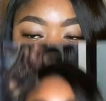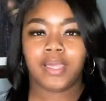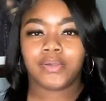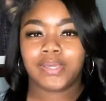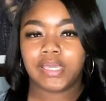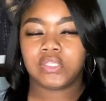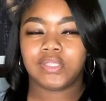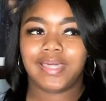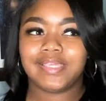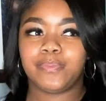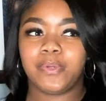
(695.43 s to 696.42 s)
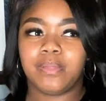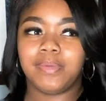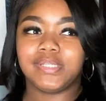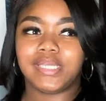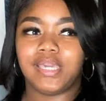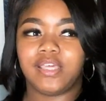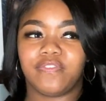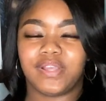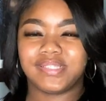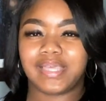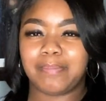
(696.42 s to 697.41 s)
Okay y'all, so that is pretty much it as far
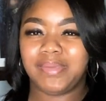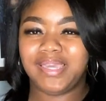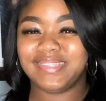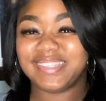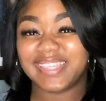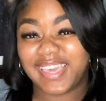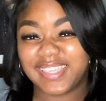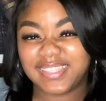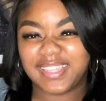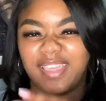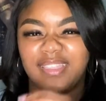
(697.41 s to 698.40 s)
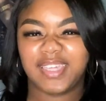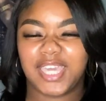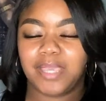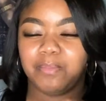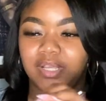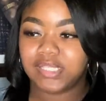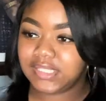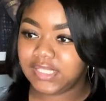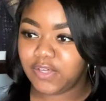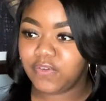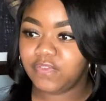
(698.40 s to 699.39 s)
as like me testing the camera
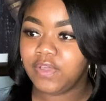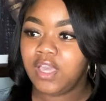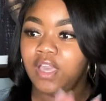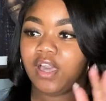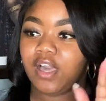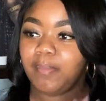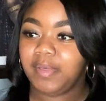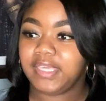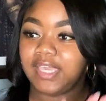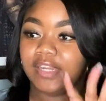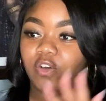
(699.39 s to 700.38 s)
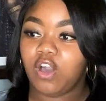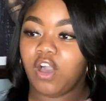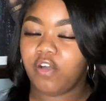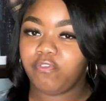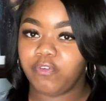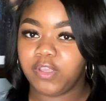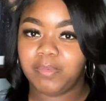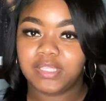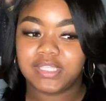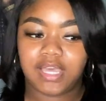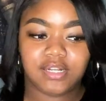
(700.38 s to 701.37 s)
itself. Again, off rip,
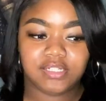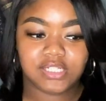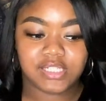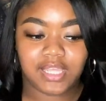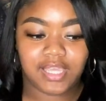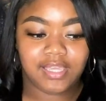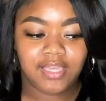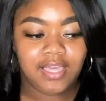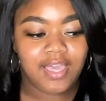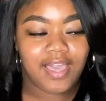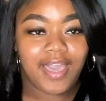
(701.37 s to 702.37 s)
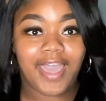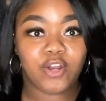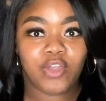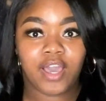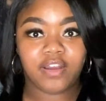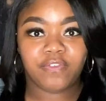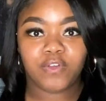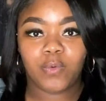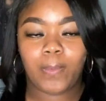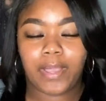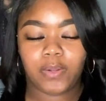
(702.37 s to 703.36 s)
it's kind of just like, I don't know how to feel
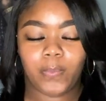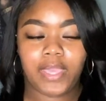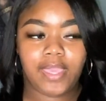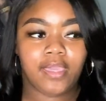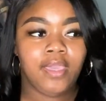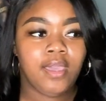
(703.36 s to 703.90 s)
right away,